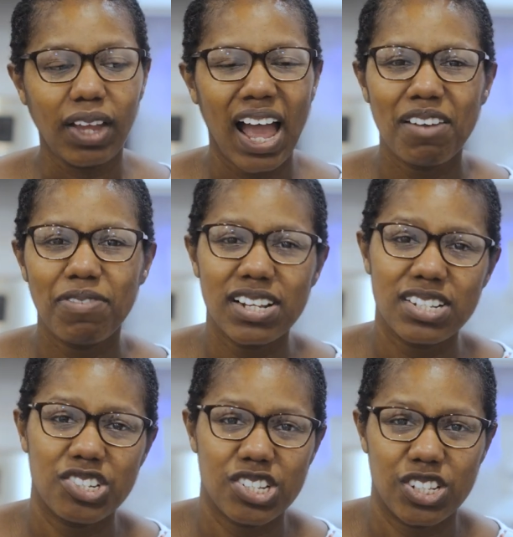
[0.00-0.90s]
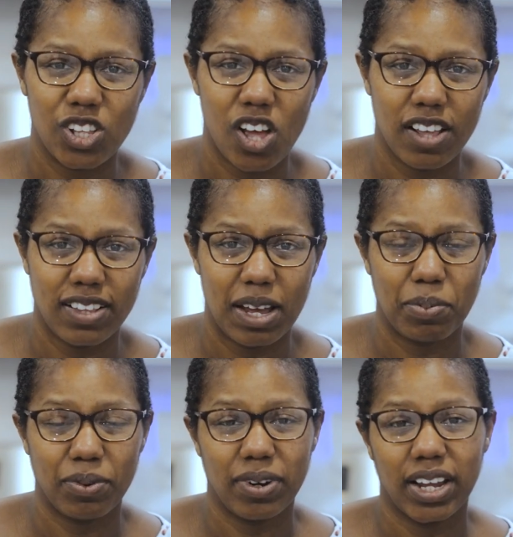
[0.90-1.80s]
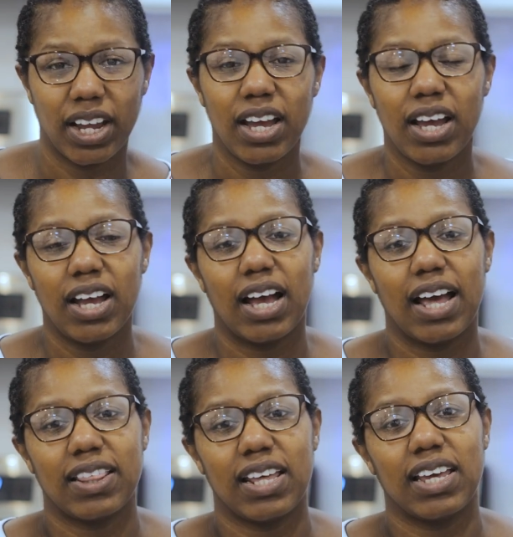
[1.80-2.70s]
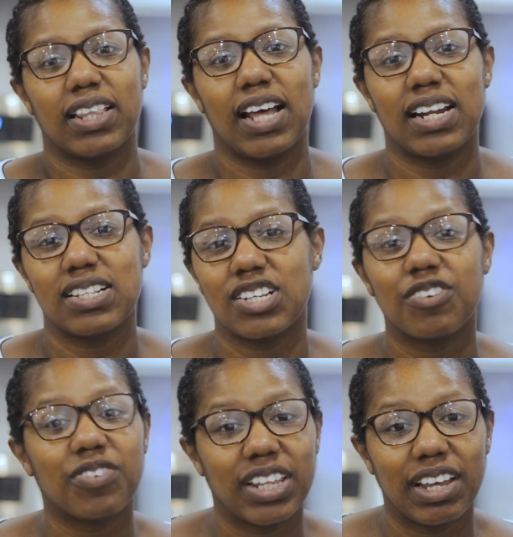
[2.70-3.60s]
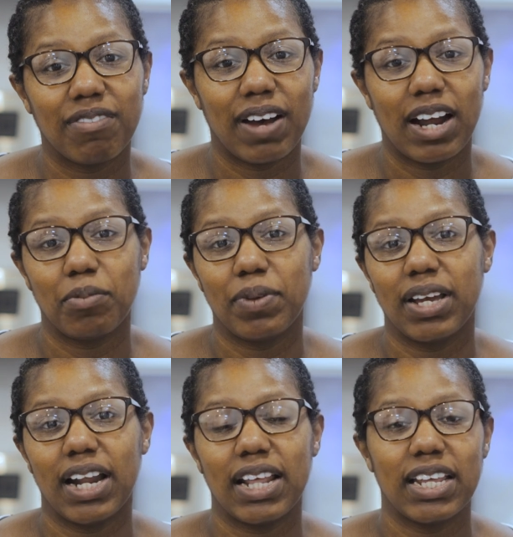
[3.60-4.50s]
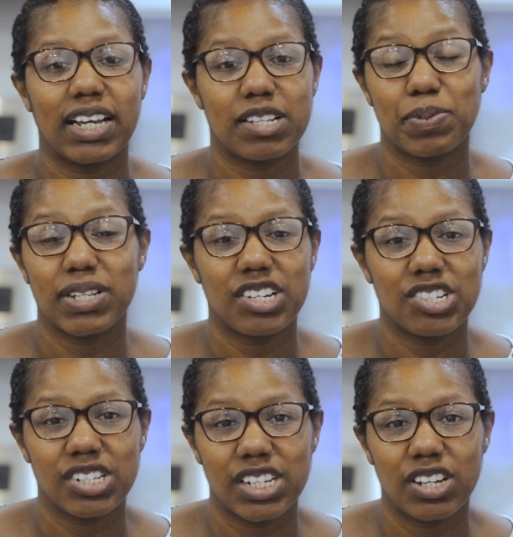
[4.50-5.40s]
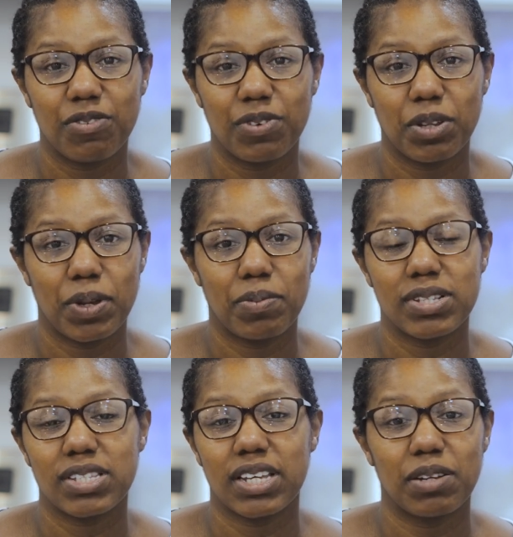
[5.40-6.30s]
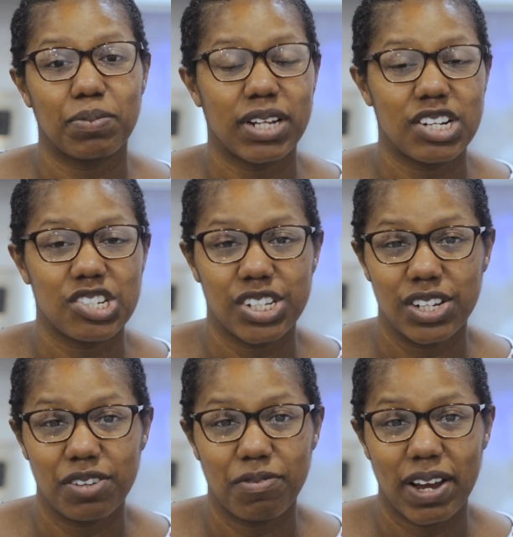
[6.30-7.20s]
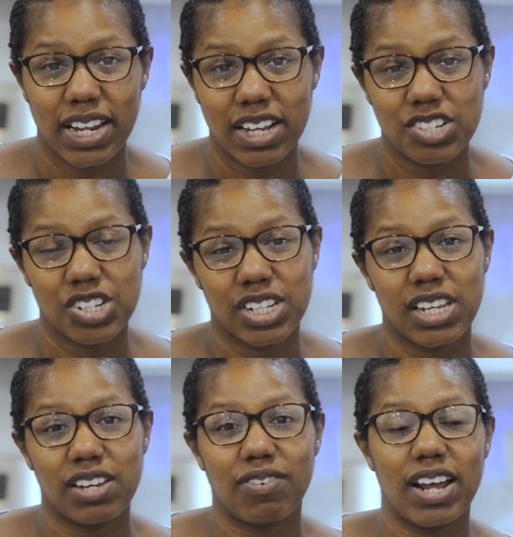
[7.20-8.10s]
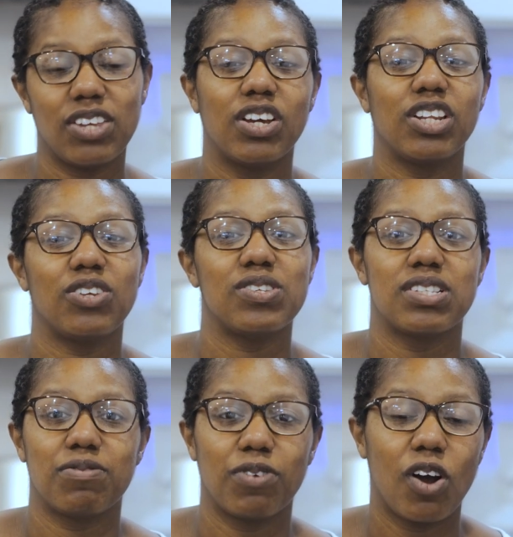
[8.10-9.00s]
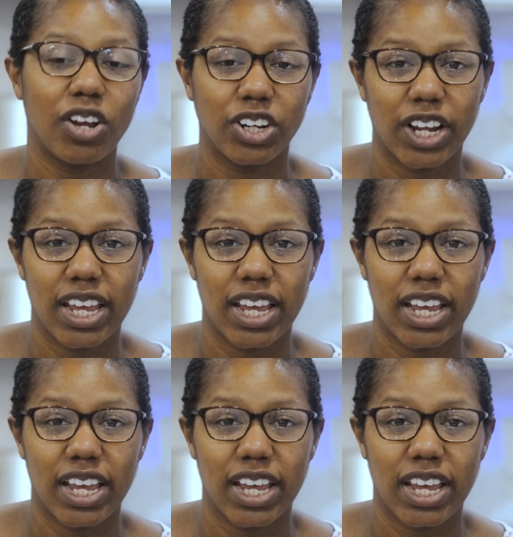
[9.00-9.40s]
advantages to cloth diapering. I think that it's good for the environment. I think it's potentially good for the baby's skin, potentially good financially, right? You can use it for all your